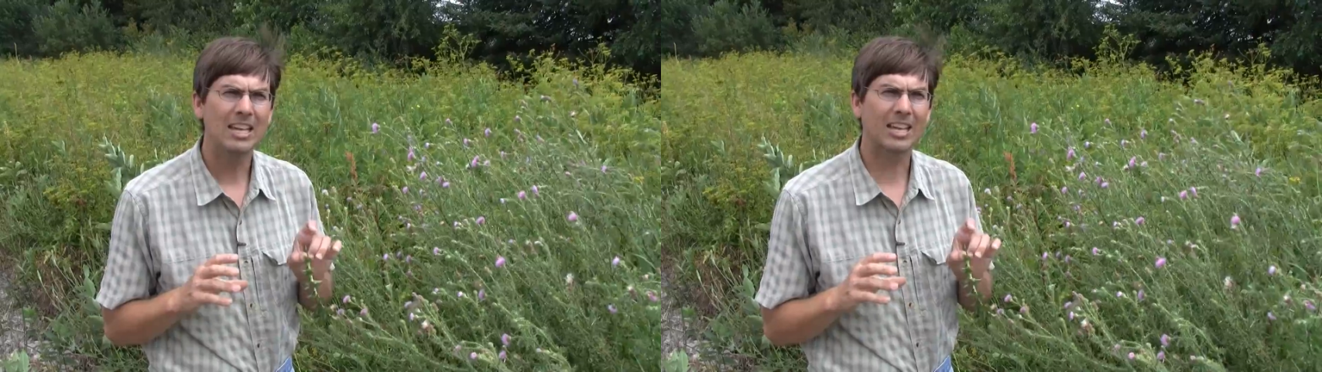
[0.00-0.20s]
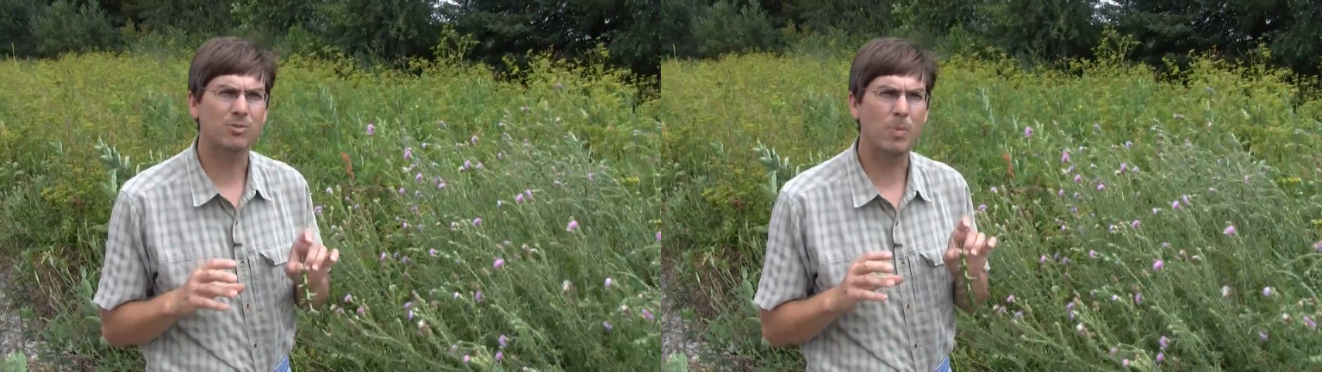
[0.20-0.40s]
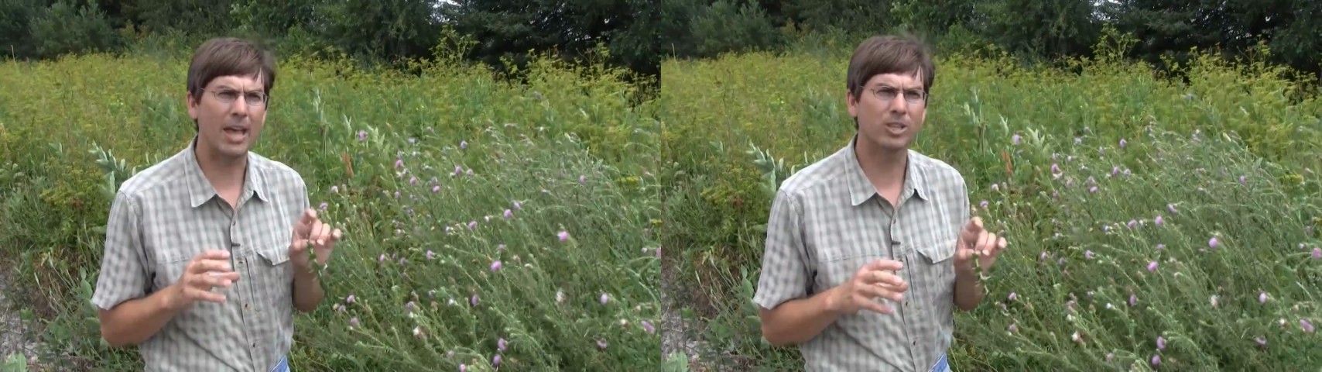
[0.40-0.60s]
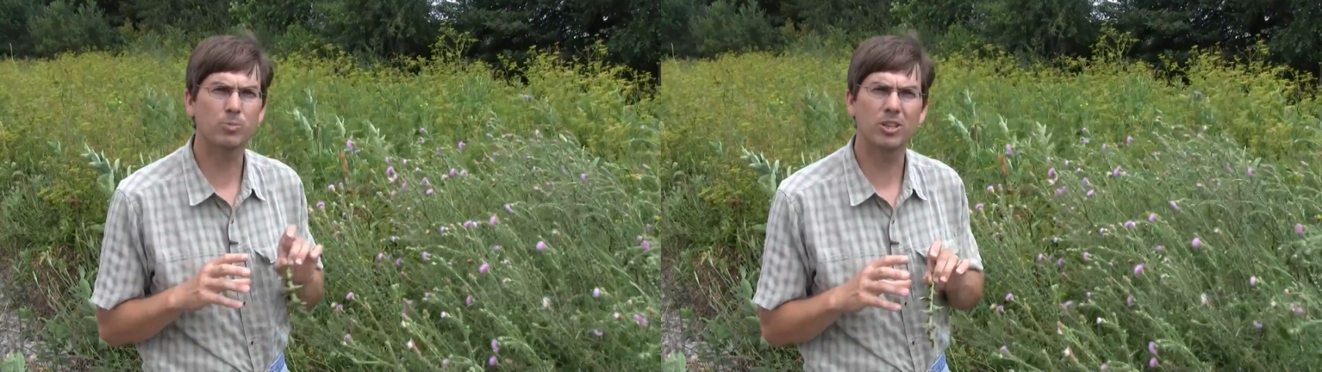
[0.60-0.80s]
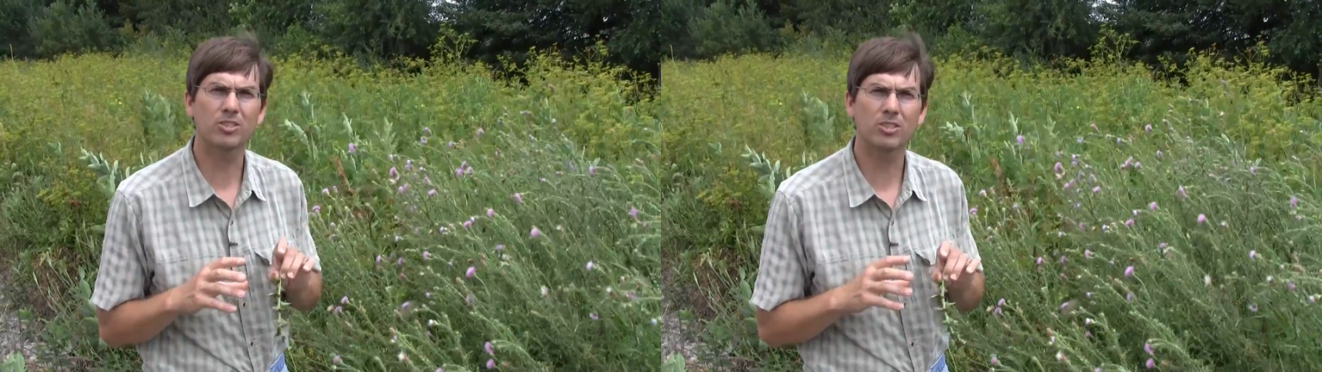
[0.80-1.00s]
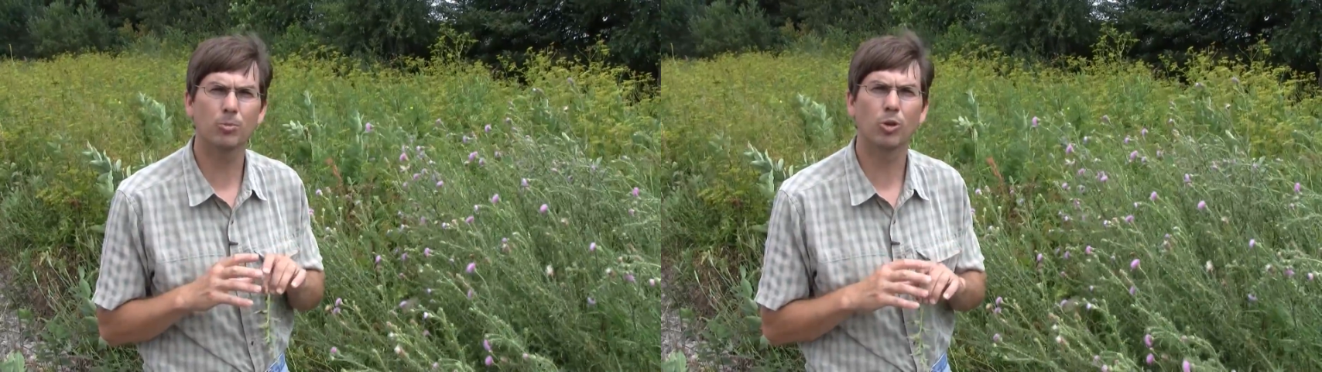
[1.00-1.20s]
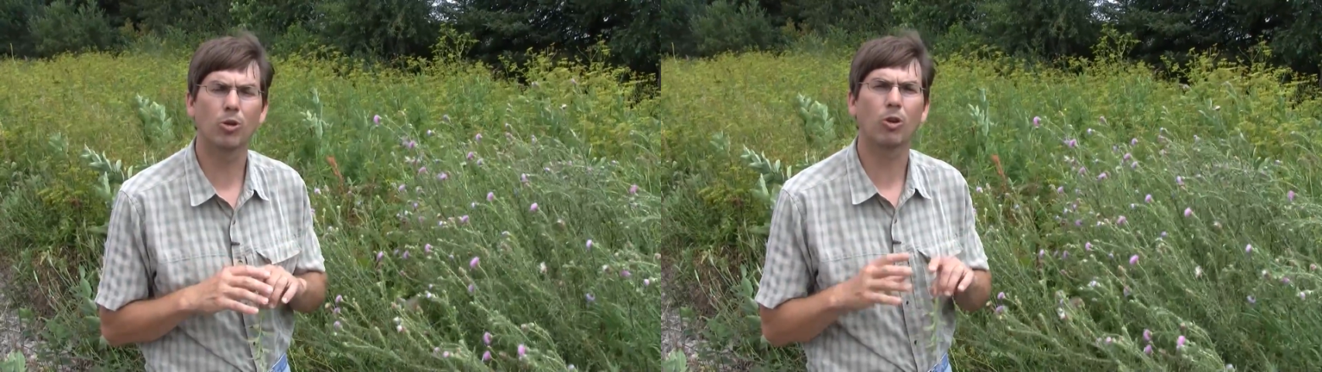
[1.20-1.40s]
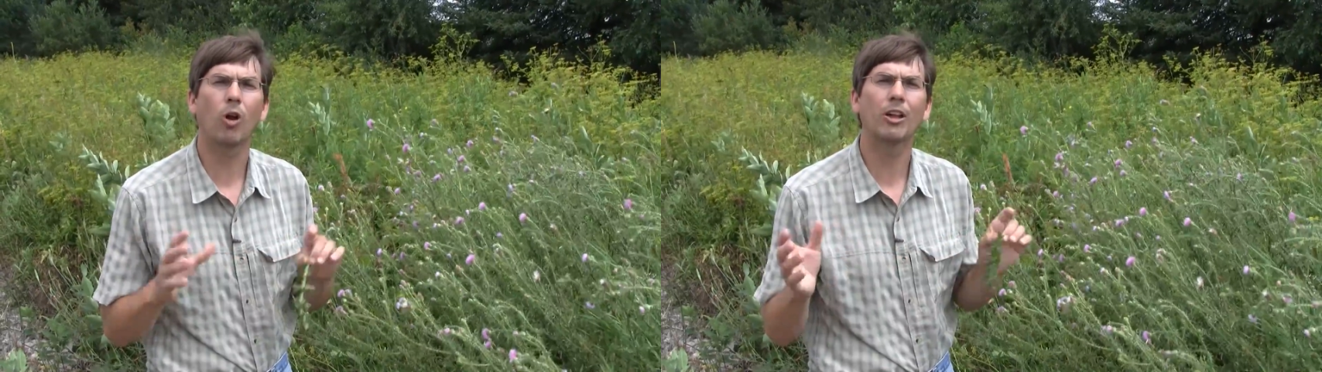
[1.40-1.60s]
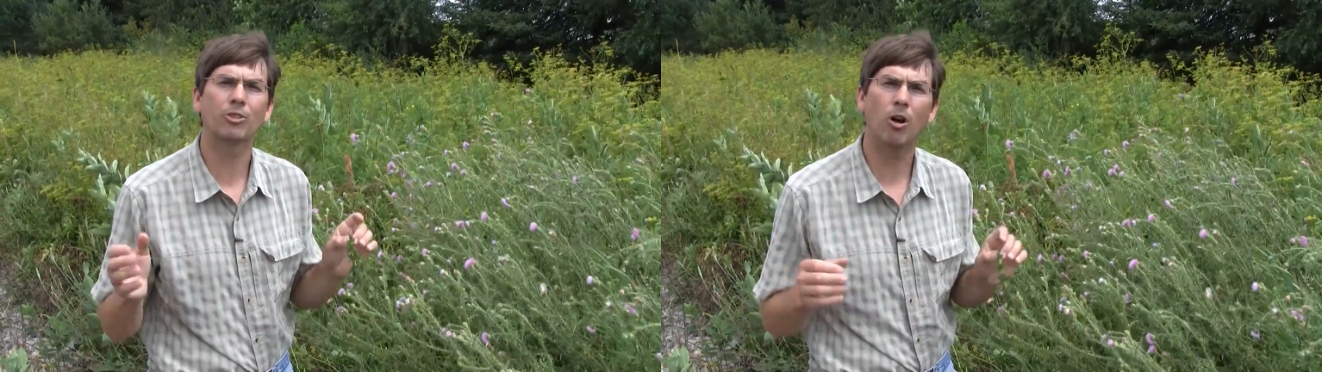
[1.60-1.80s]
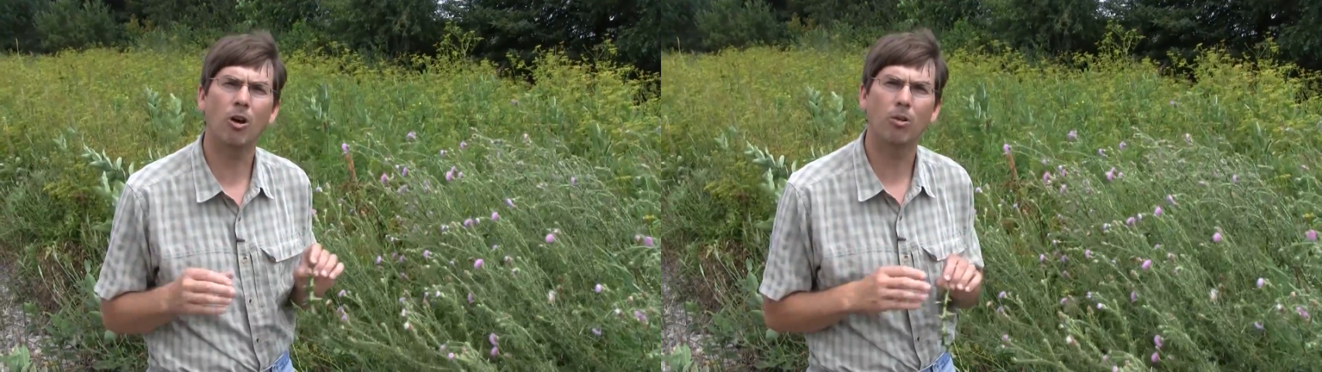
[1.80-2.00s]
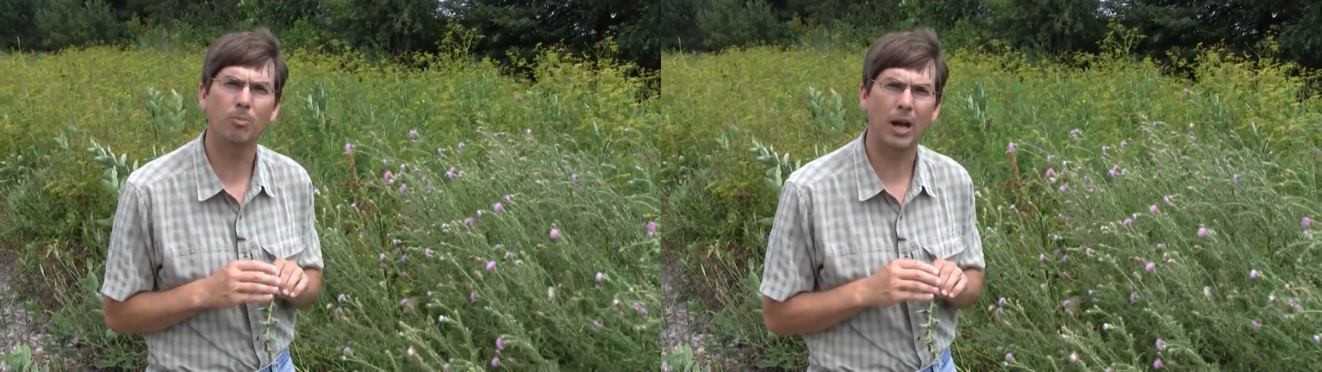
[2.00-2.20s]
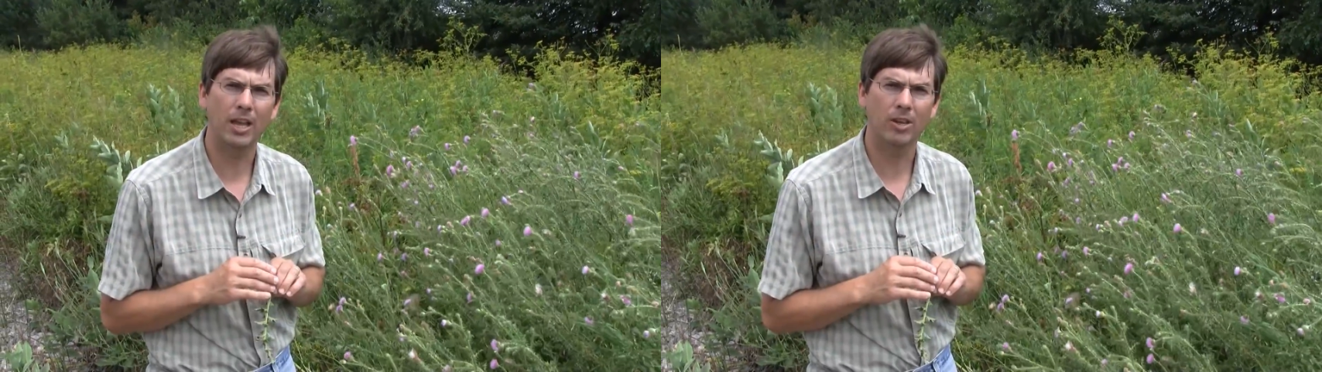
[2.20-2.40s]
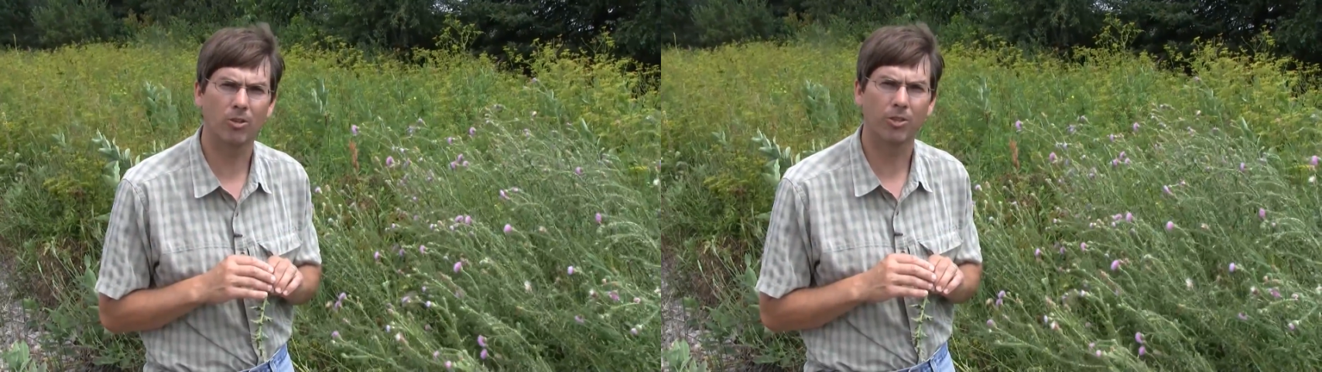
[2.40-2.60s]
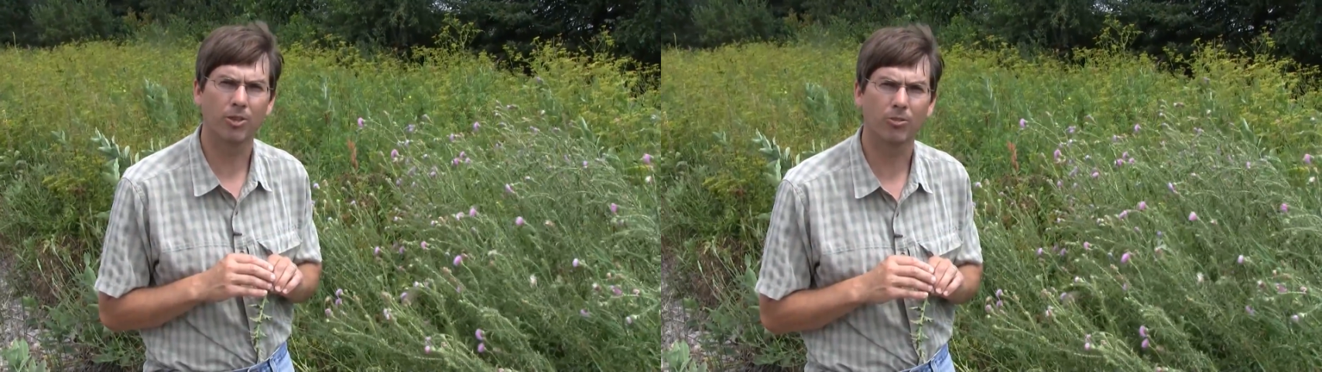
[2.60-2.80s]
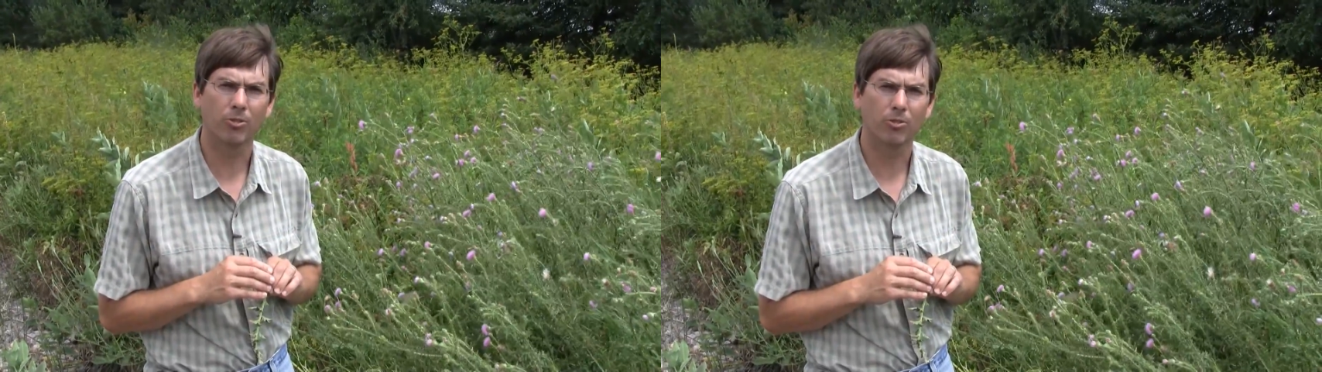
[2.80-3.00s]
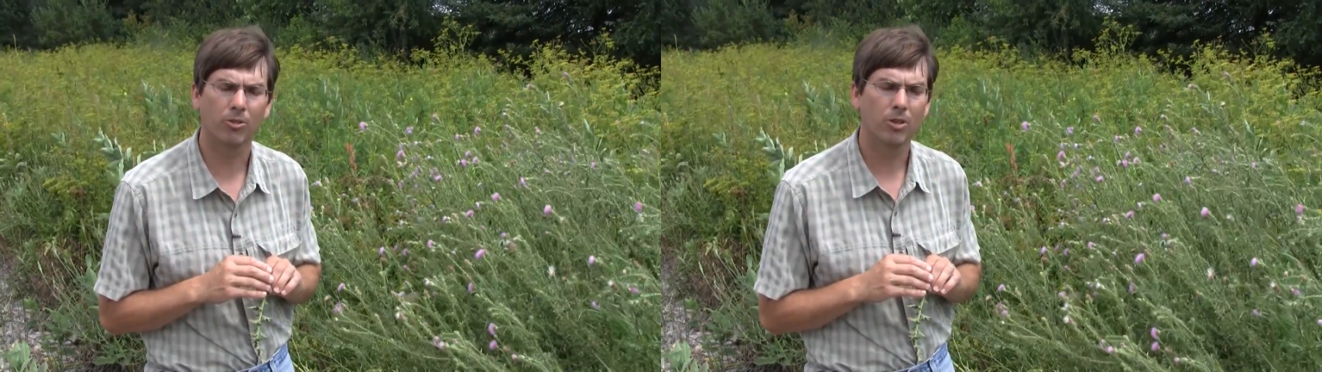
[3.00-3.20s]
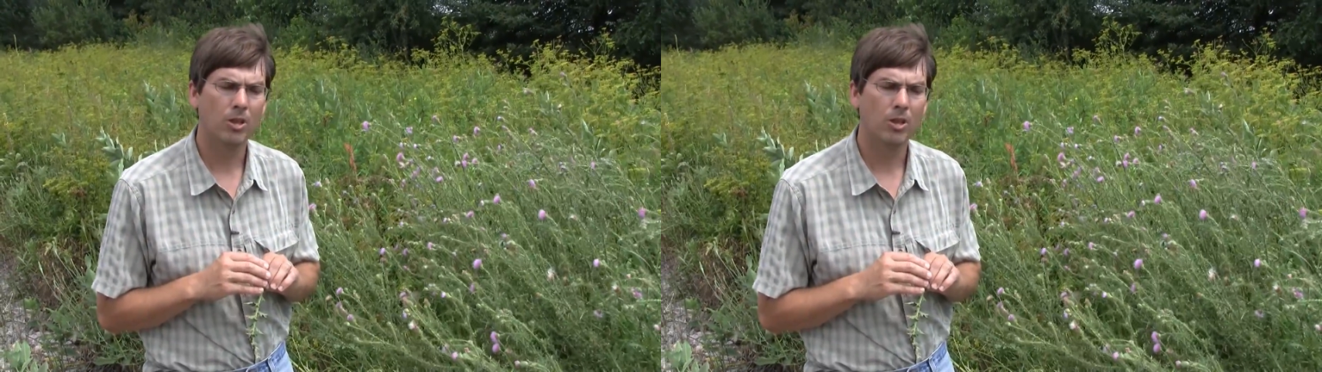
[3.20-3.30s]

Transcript: because management is similar across all biennial thistles.